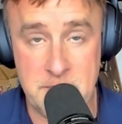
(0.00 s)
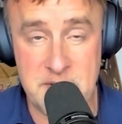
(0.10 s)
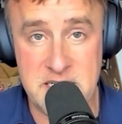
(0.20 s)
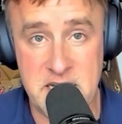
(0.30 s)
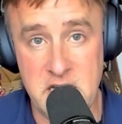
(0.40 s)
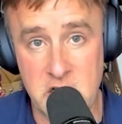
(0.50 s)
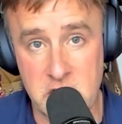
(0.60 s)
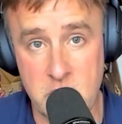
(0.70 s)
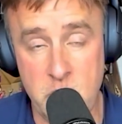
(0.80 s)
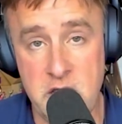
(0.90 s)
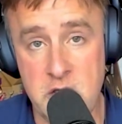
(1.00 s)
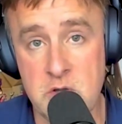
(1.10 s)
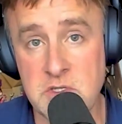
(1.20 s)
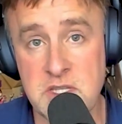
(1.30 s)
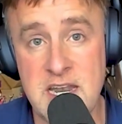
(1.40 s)
In particular, we
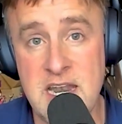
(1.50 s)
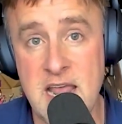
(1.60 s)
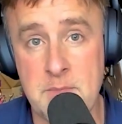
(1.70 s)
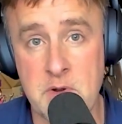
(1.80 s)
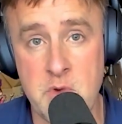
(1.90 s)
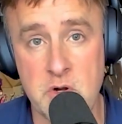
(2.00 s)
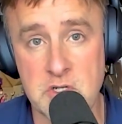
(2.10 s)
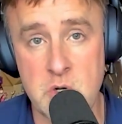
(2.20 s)
use the Net Promoter